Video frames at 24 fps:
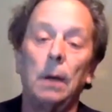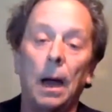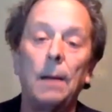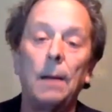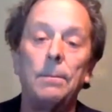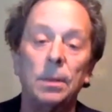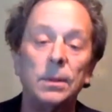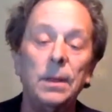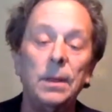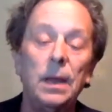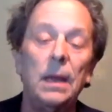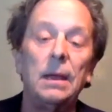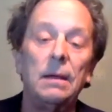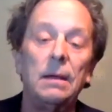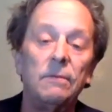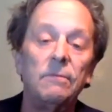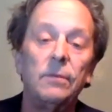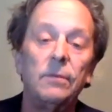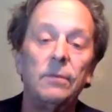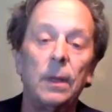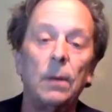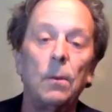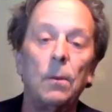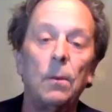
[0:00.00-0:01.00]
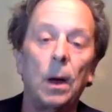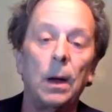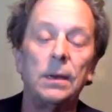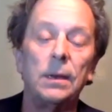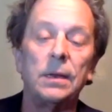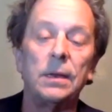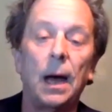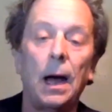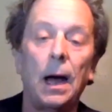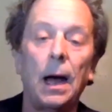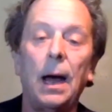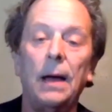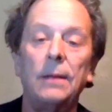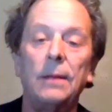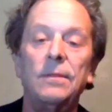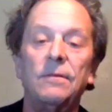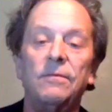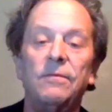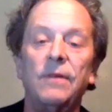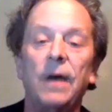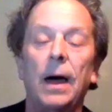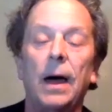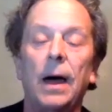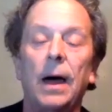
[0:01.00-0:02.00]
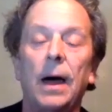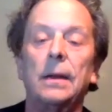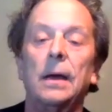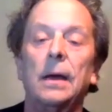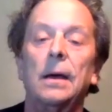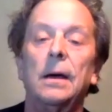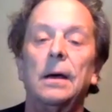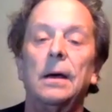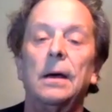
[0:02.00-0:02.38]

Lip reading: I believe, they wanted to hide the fact